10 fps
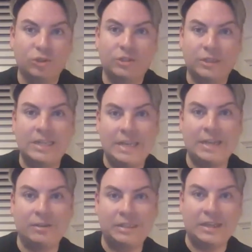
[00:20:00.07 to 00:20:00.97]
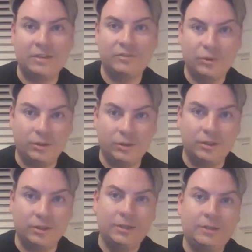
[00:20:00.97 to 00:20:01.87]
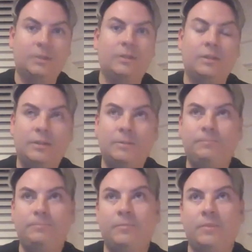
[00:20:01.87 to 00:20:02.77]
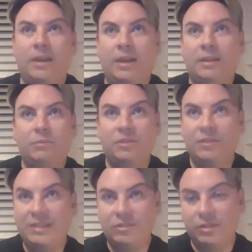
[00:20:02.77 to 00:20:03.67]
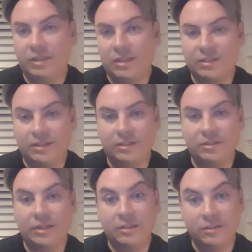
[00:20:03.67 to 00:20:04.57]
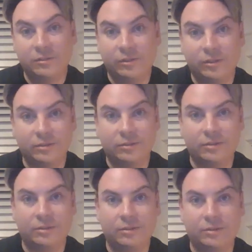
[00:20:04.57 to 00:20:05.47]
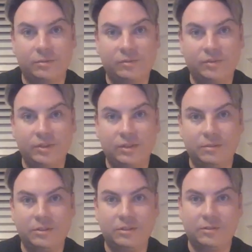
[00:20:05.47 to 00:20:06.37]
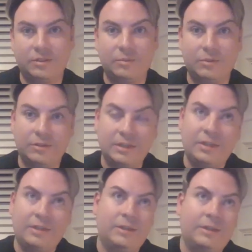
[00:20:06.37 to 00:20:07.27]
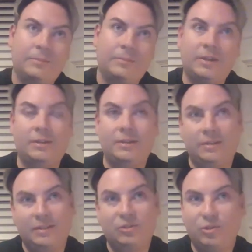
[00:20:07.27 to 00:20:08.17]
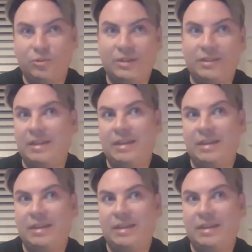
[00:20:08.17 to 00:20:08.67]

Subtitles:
should I take LDN for? And there isn't really a standard answer for it that we find. We sort of say, well, you know,